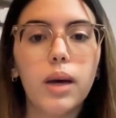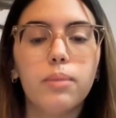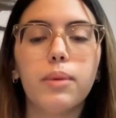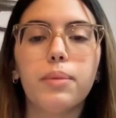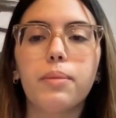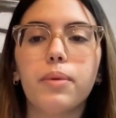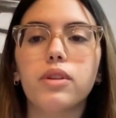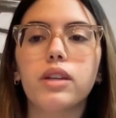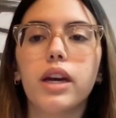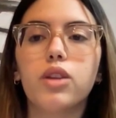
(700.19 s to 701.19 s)
but people
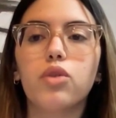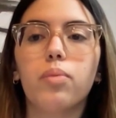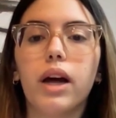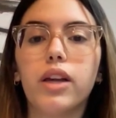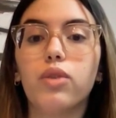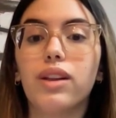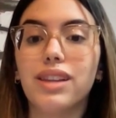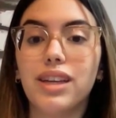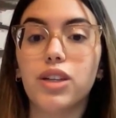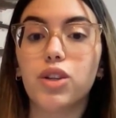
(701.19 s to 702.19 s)
say to apply to at
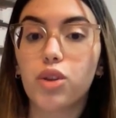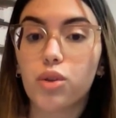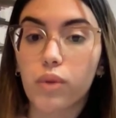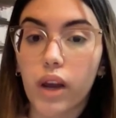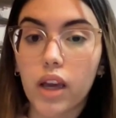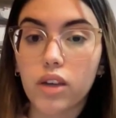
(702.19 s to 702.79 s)
least 3.